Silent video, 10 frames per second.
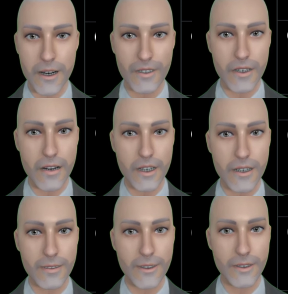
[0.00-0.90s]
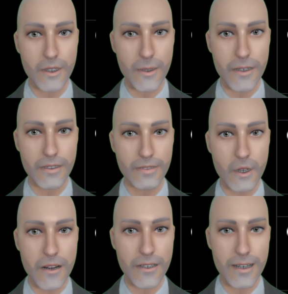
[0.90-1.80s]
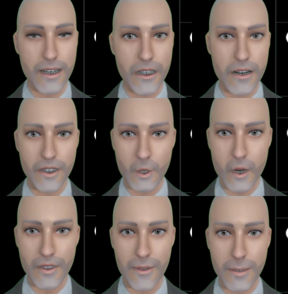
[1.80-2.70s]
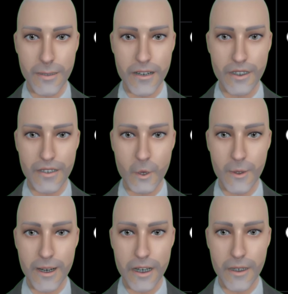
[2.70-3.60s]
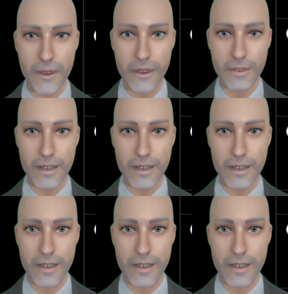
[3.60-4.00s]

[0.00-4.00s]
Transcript: everybody that is tuning back in, to all of our repeat viewers out there.